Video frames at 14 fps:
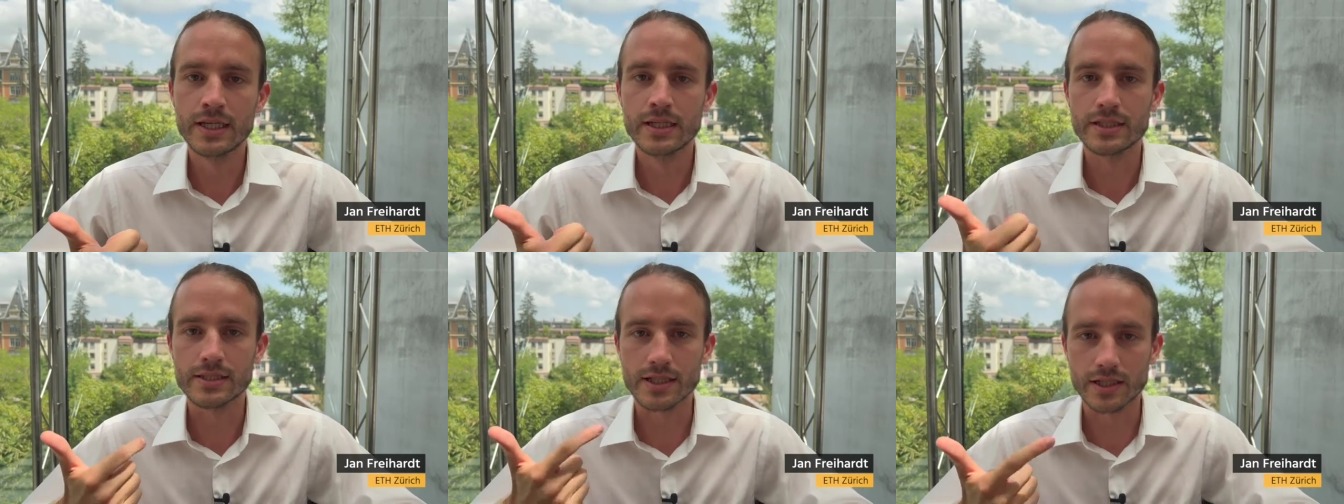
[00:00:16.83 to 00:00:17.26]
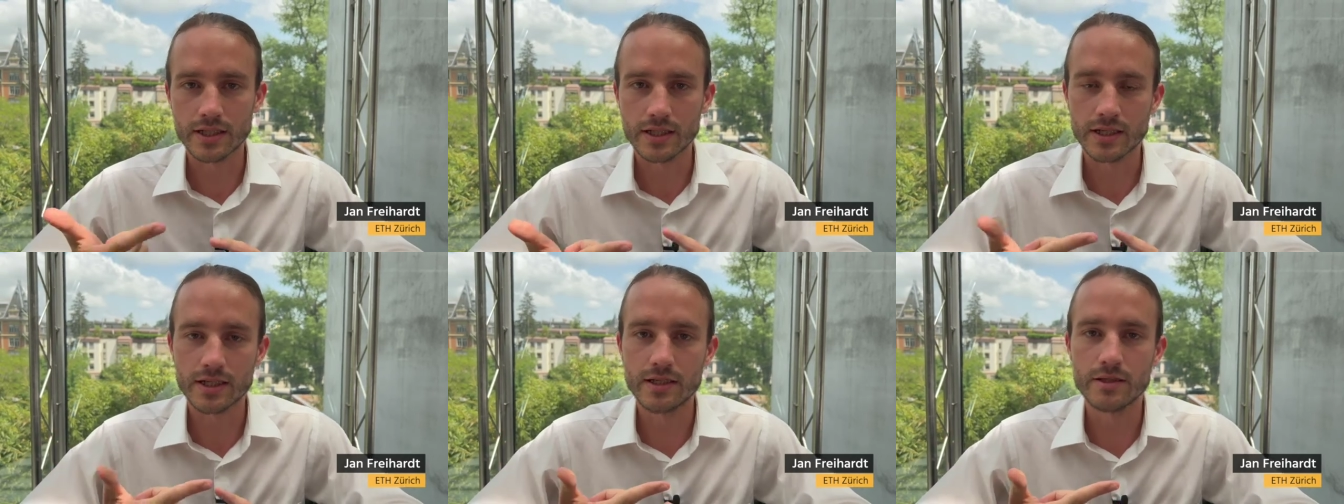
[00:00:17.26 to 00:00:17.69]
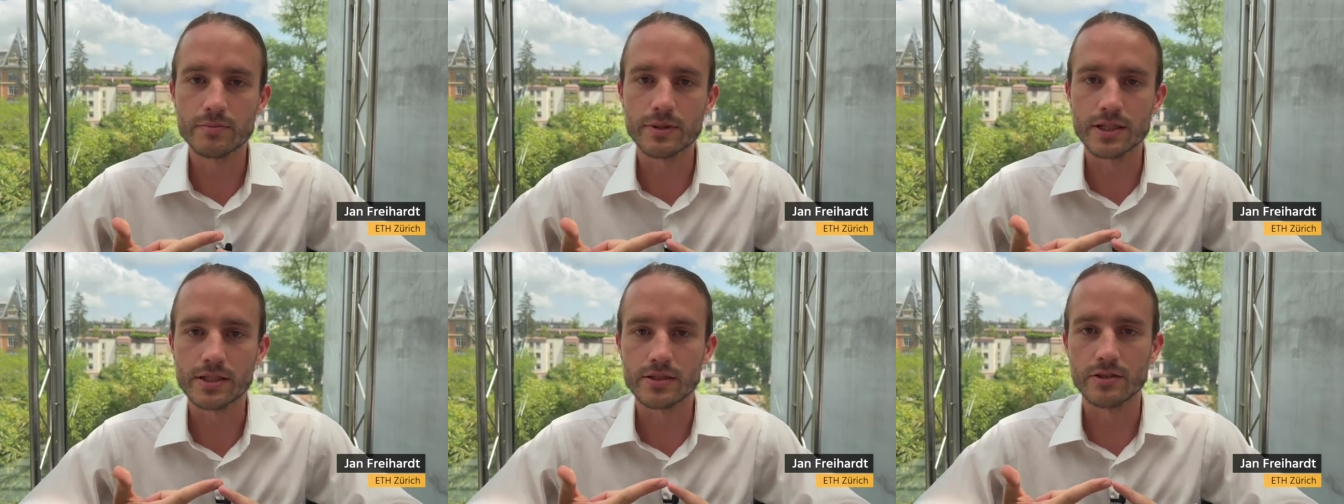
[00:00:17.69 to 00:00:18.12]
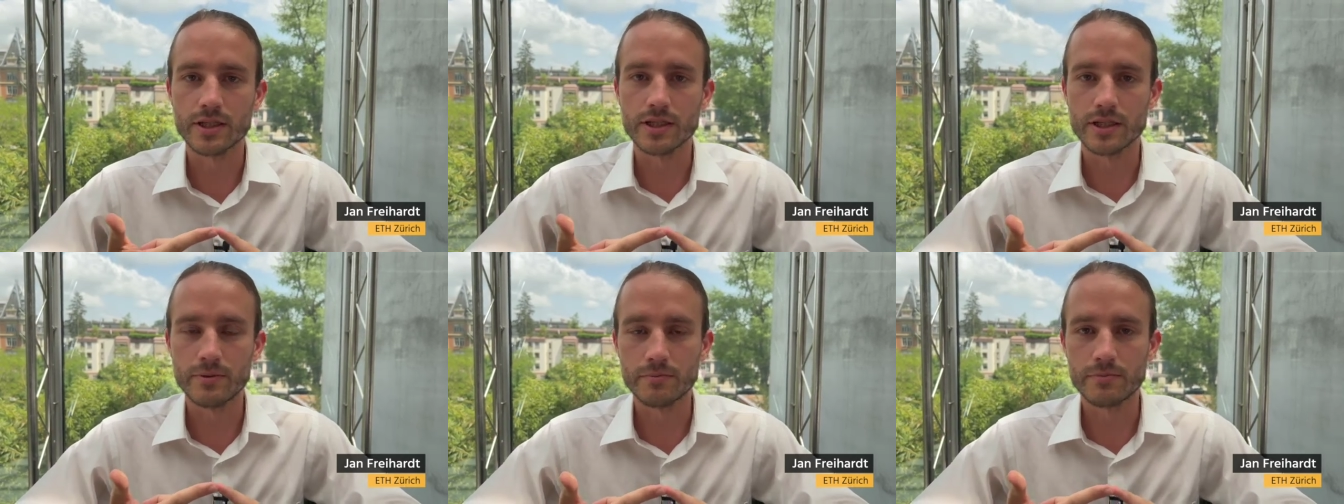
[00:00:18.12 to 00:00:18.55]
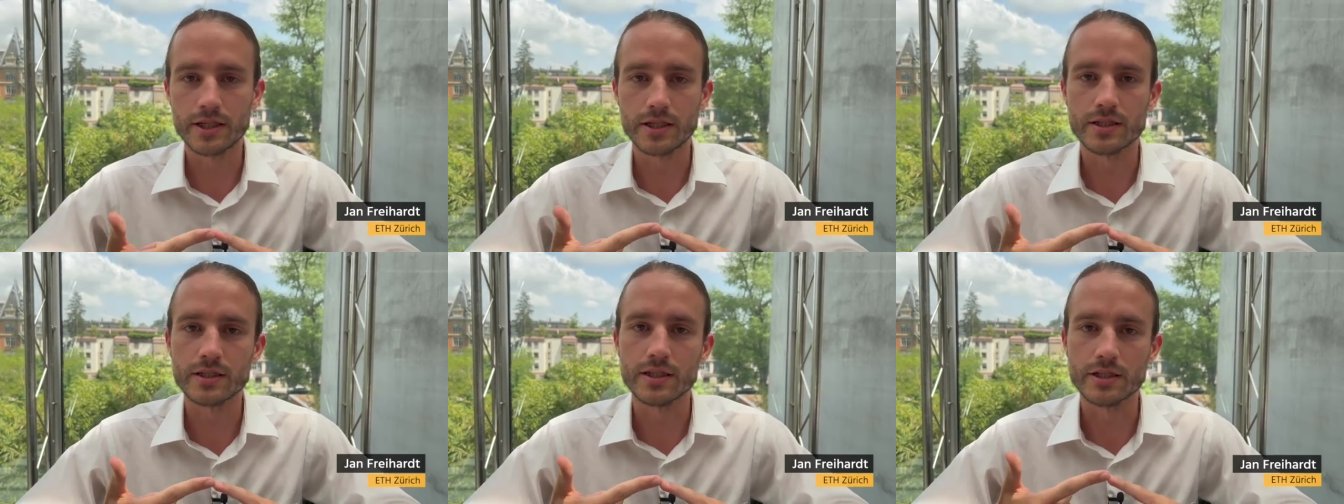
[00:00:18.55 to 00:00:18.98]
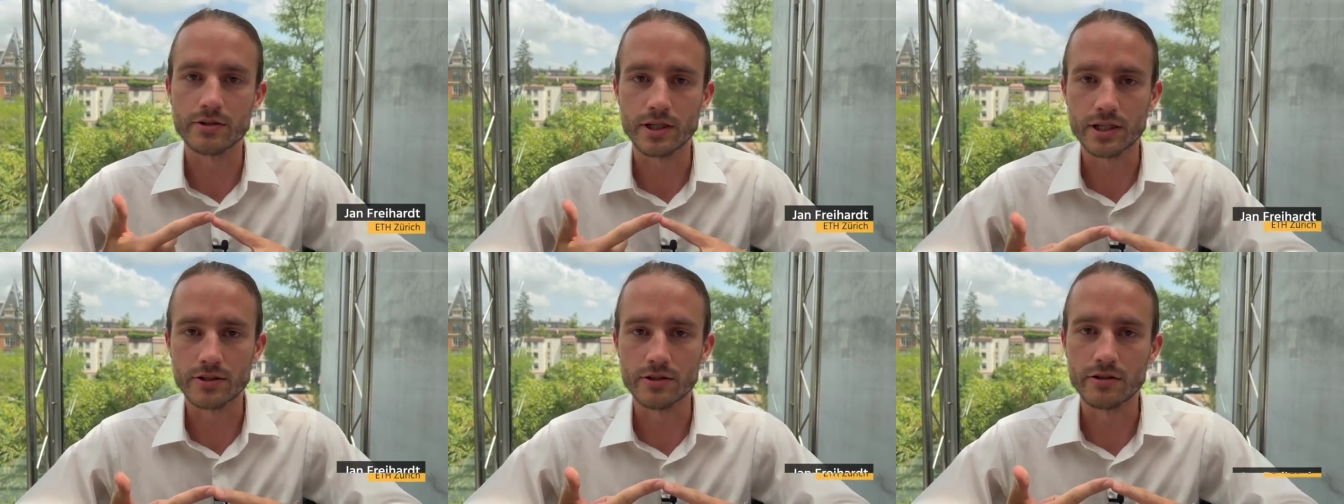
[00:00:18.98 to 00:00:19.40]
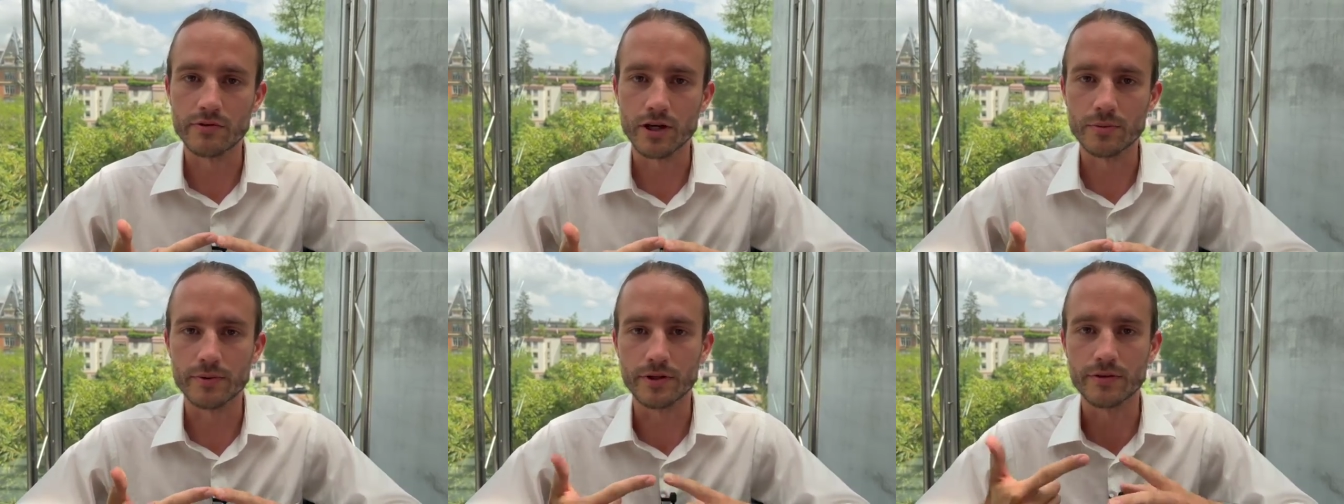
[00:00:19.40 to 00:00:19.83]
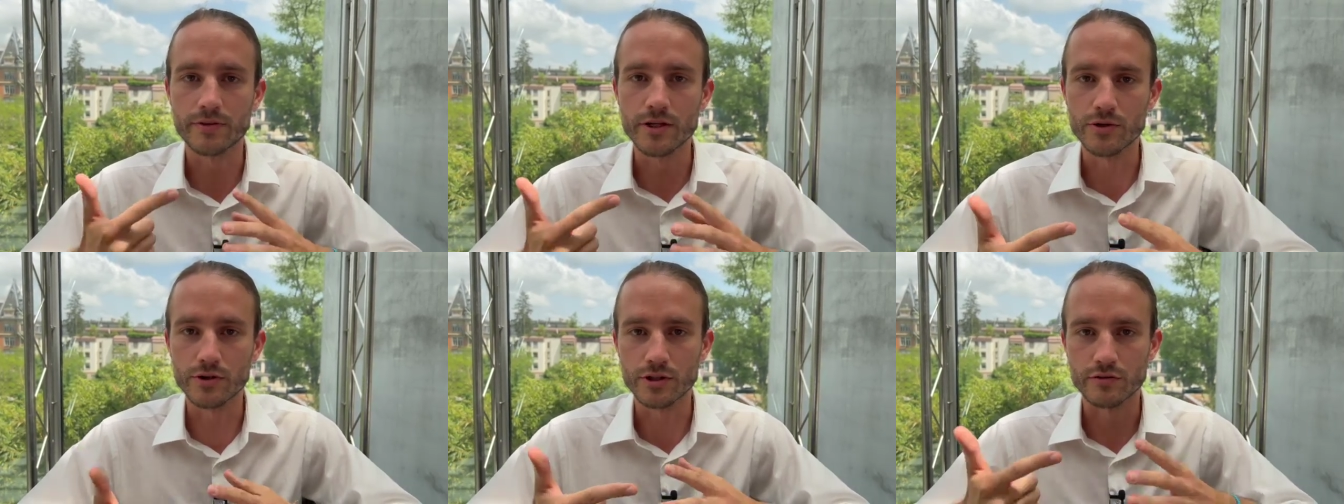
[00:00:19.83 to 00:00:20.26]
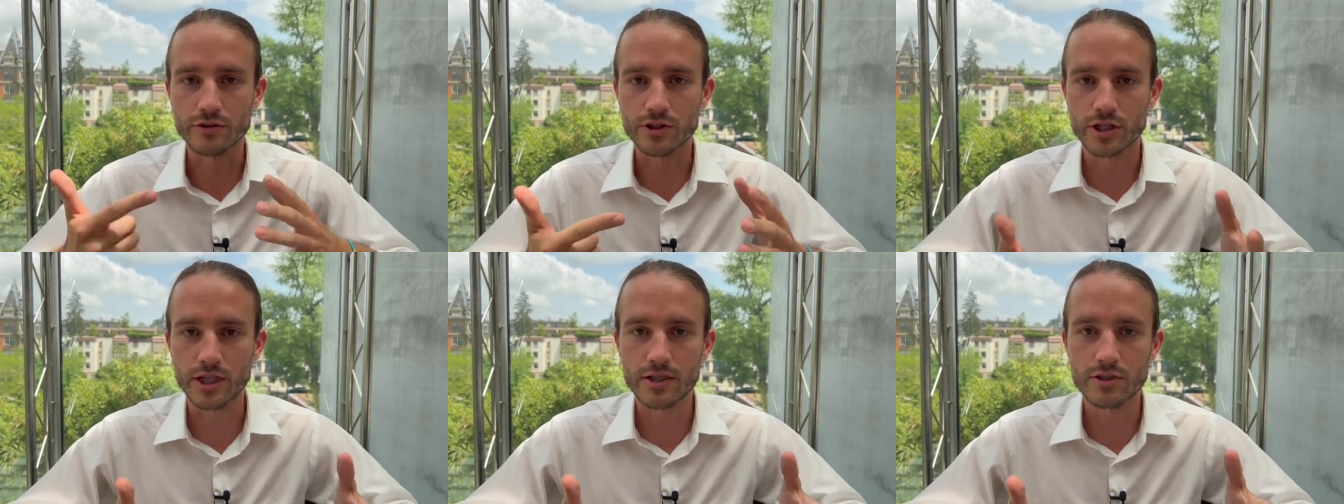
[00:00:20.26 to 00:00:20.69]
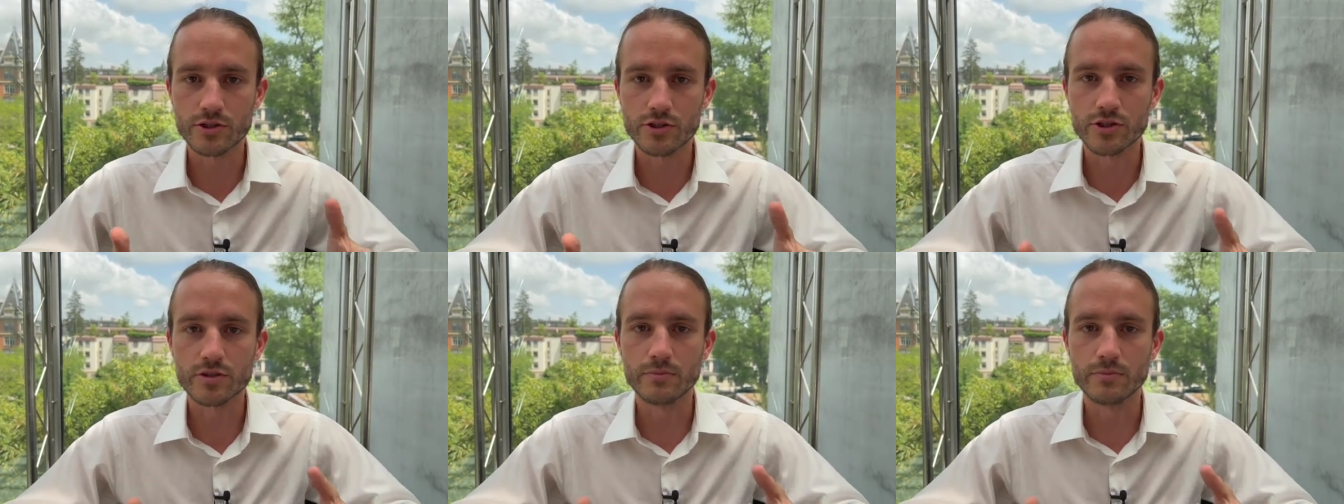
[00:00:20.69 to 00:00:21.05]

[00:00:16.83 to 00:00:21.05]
Secondly, based on that impact, I try to develop a theory of change,